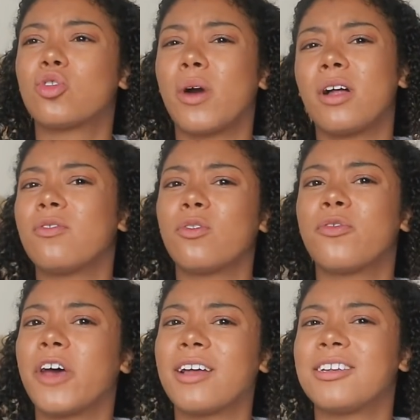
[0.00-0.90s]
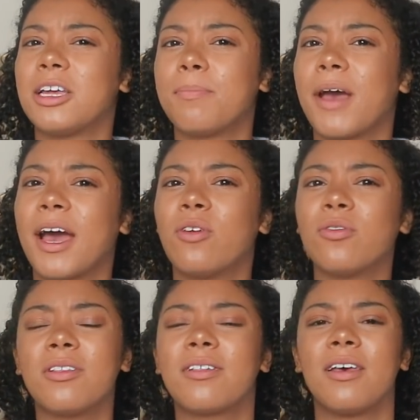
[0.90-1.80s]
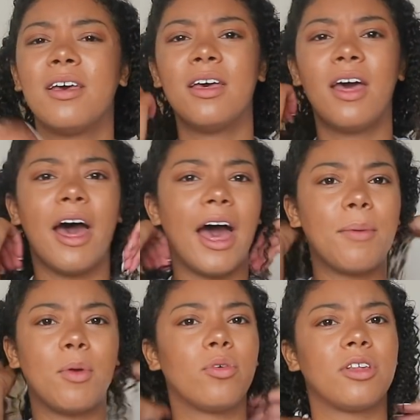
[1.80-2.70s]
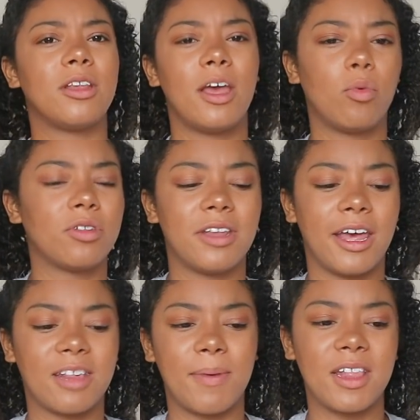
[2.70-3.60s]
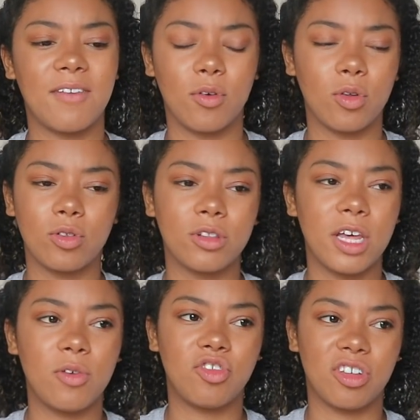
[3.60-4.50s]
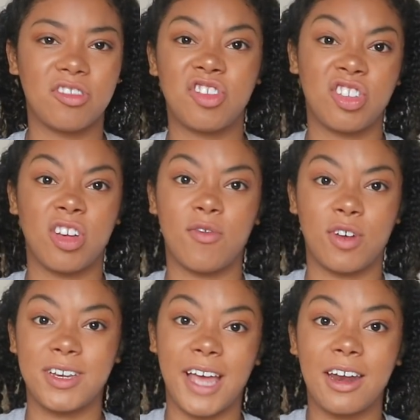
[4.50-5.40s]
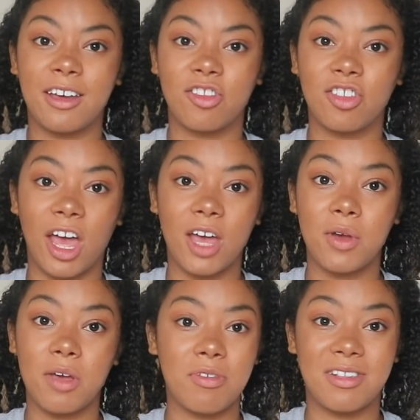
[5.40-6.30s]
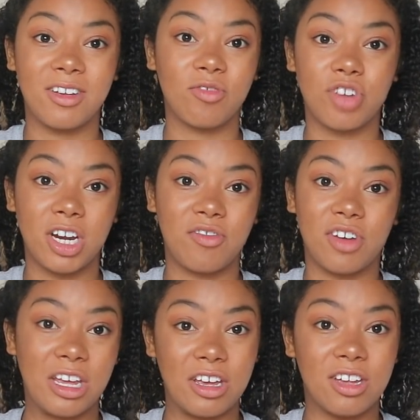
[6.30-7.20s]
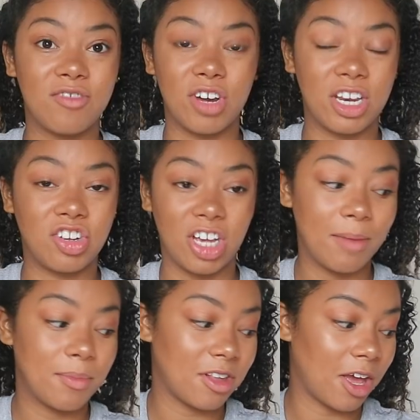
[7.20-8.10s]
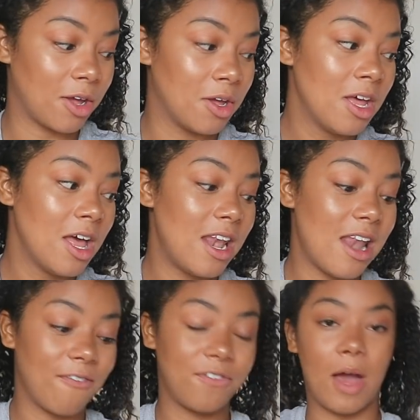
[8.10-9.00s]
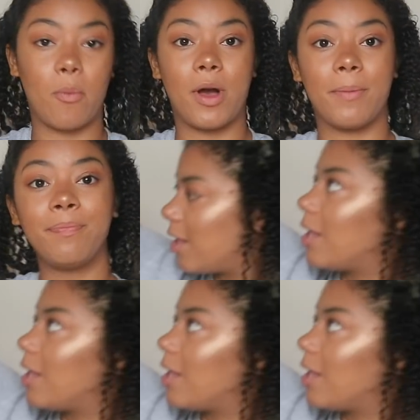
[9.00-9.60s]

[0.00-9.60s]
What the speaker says: £12 or £13. It wasn't that expensive at all. It was just over a tenner, so it was still really, really good, really cheap. So love that one.